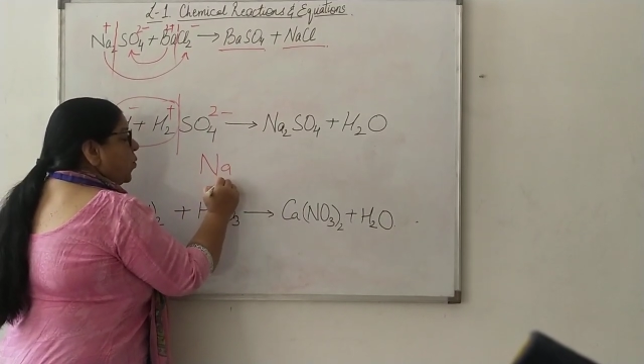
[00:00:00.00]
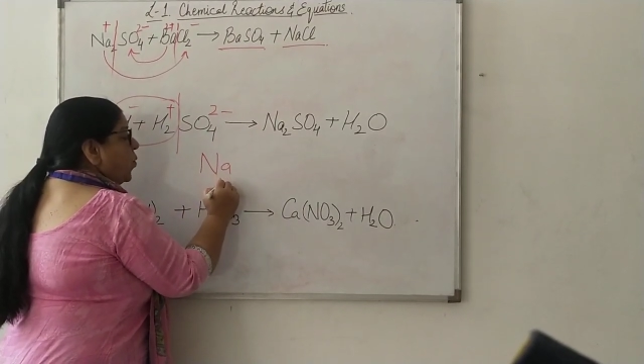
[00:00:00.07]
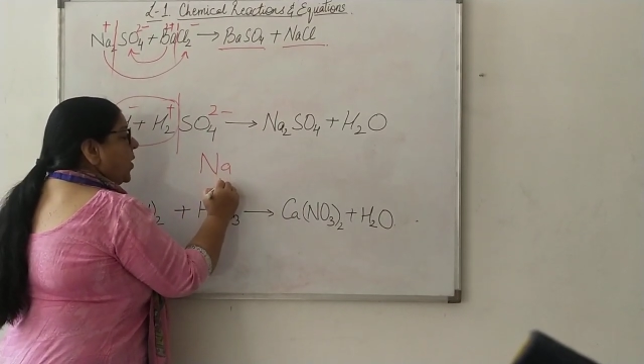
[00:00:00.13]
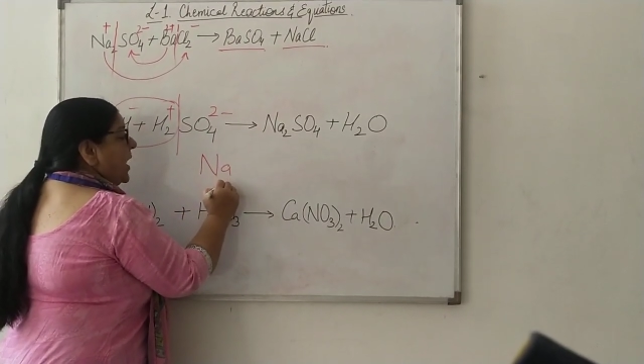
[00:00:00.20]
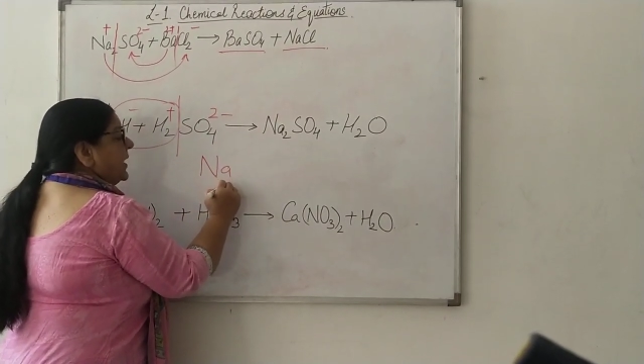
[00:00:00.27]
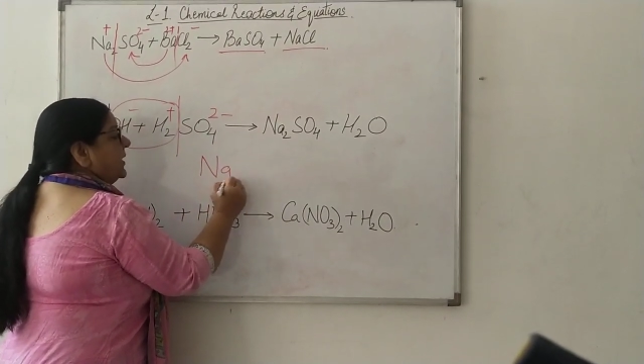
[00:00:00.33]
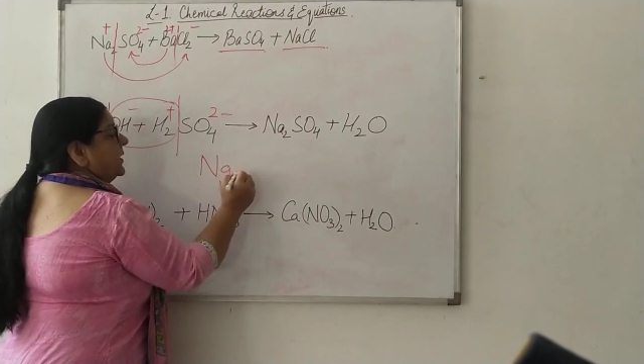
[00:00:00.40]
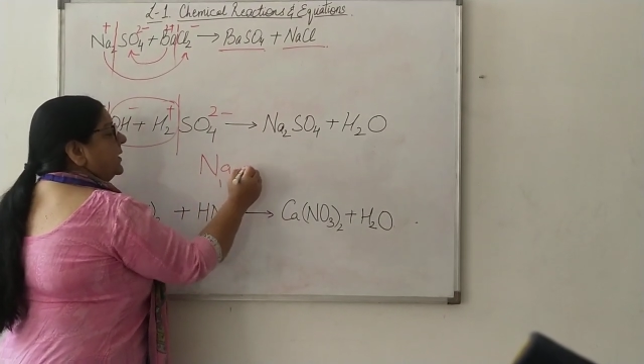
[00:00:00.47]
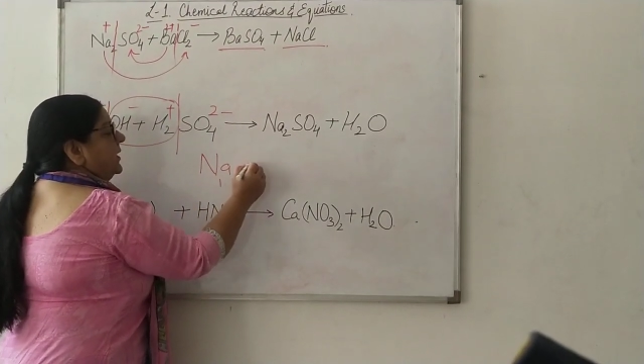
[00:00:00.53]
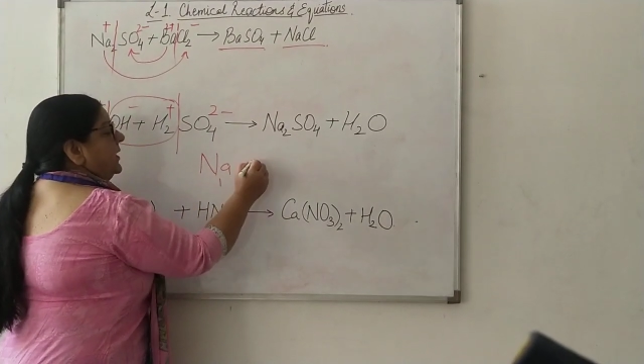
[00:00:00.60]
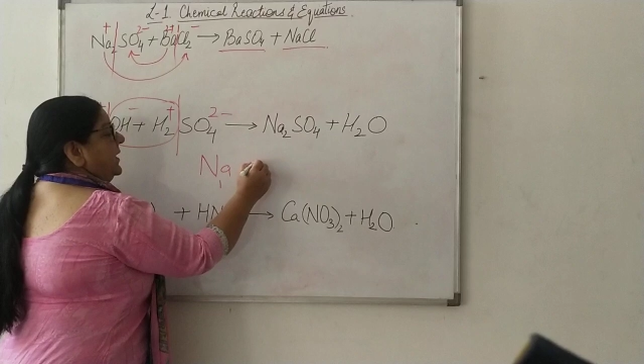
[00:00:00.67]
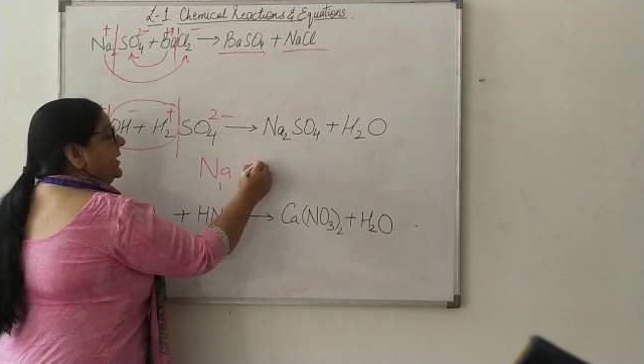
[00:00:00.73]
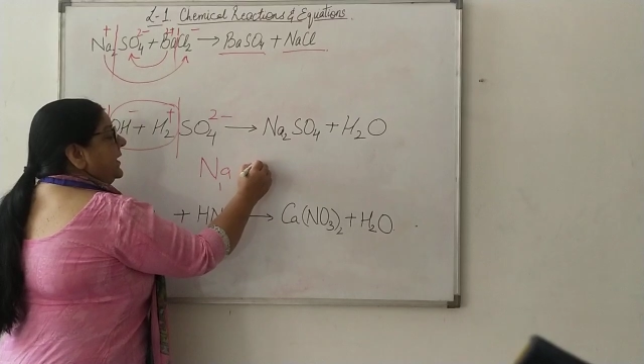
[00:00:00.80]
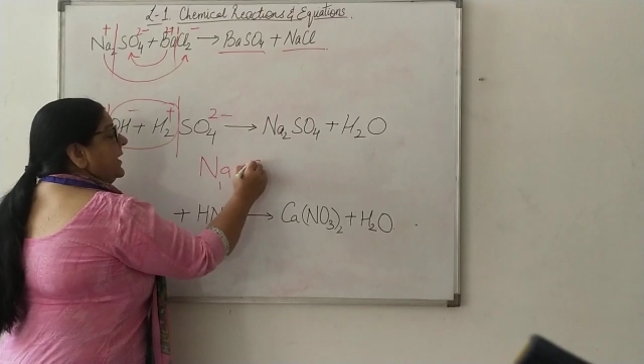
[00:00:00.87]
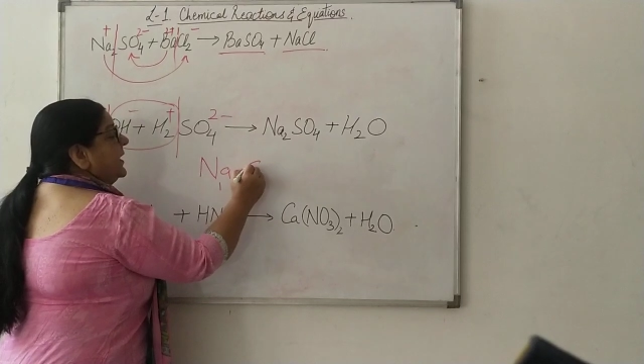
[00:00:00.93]
1,
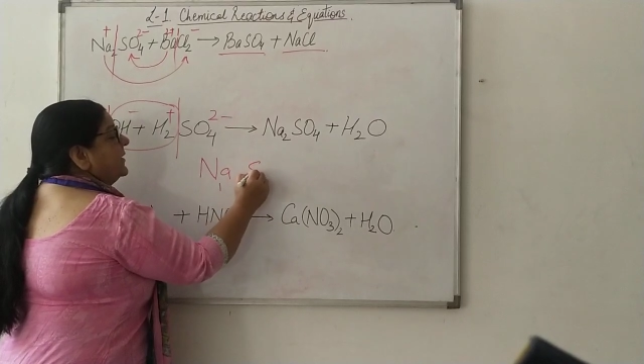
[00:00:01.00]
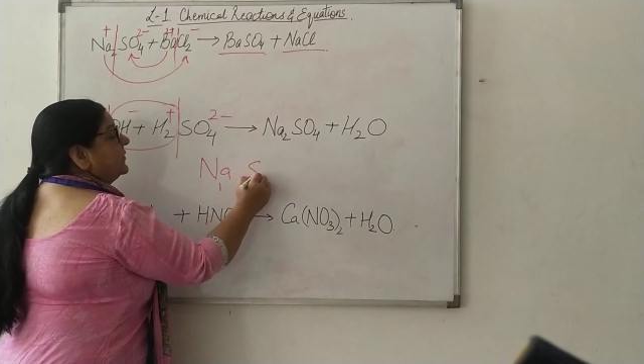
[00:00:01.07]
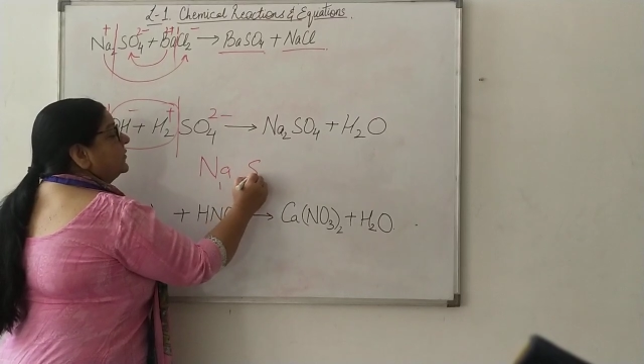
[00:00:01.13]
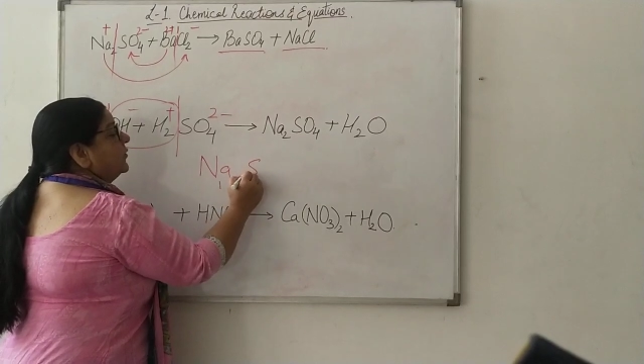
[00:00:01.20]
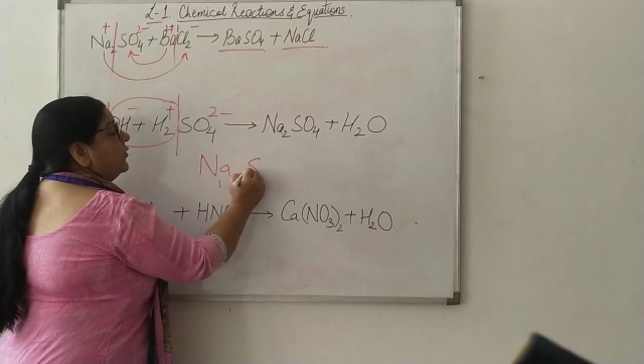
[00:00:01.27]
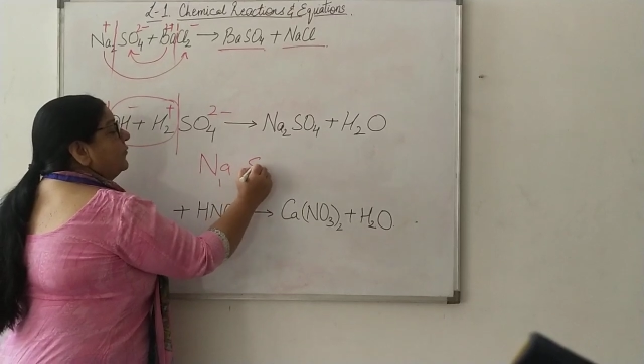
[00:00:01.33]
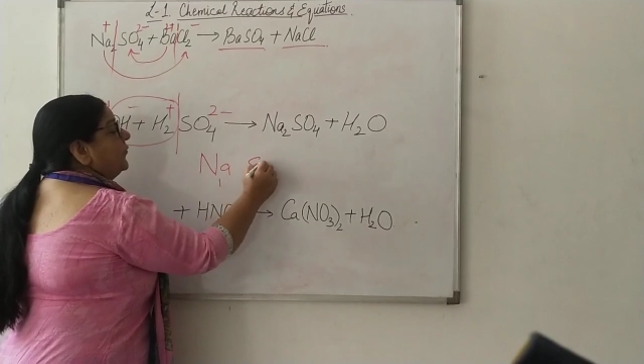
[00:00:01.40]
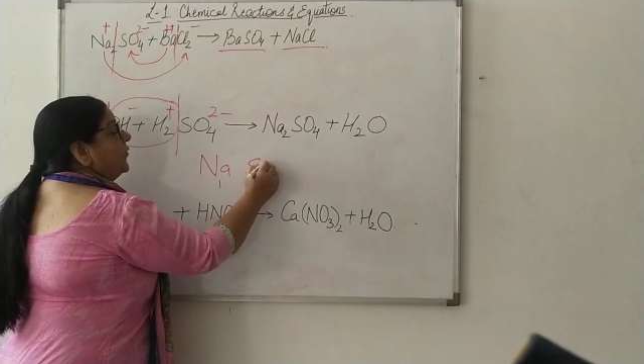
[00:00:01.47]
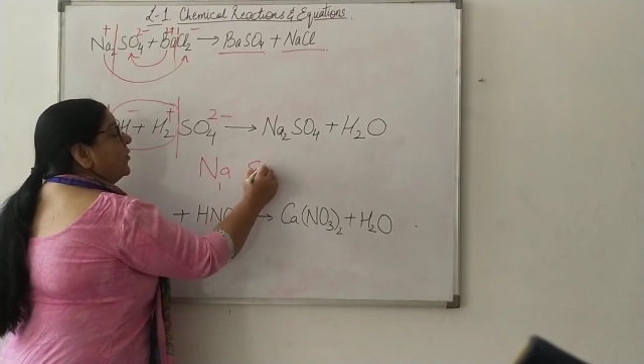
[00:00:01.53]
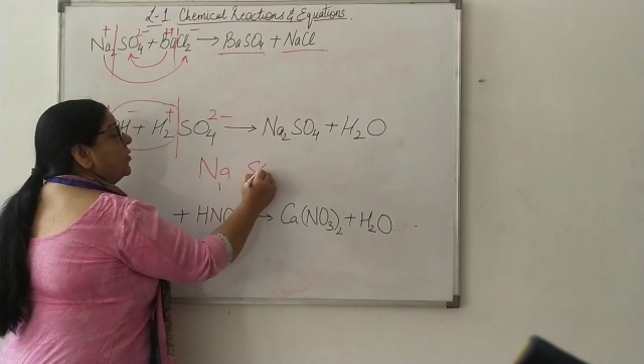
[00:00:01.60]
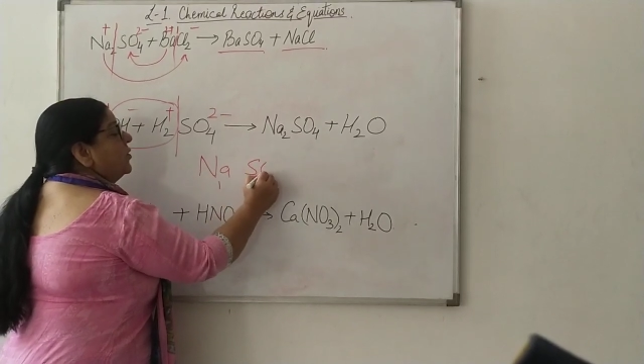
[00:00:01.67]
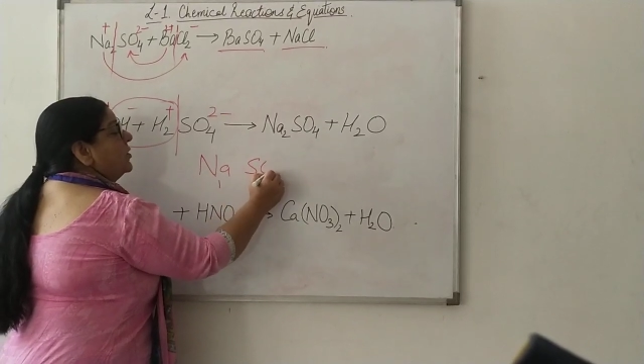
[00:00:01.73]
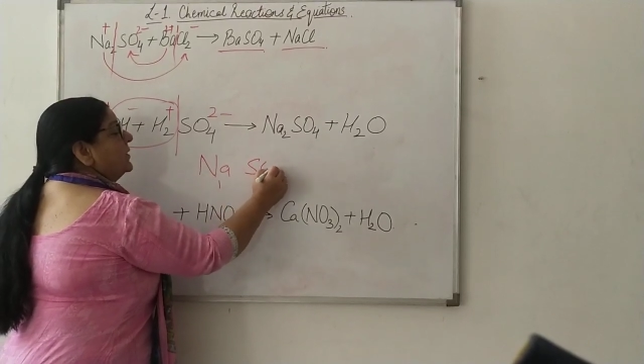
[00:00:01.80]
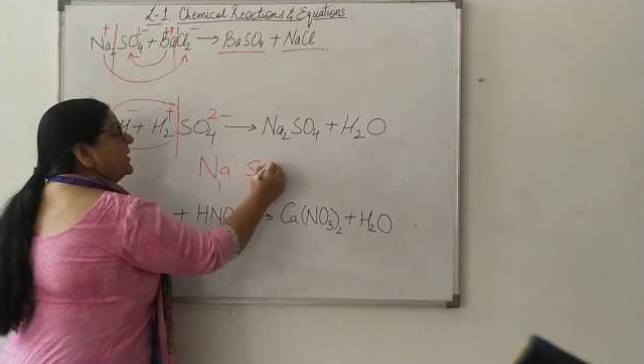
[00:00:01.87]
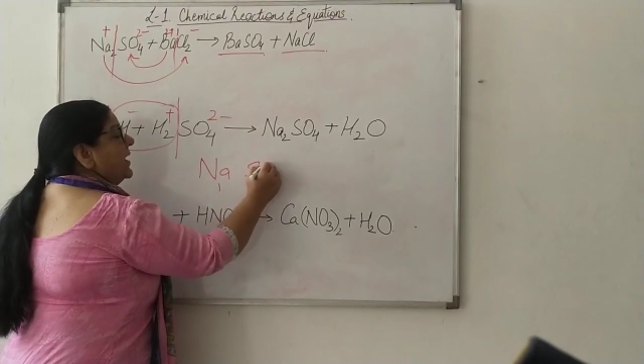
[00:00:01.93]

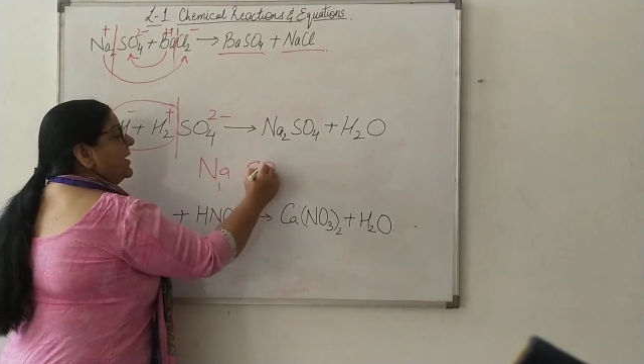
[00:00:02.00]
SO4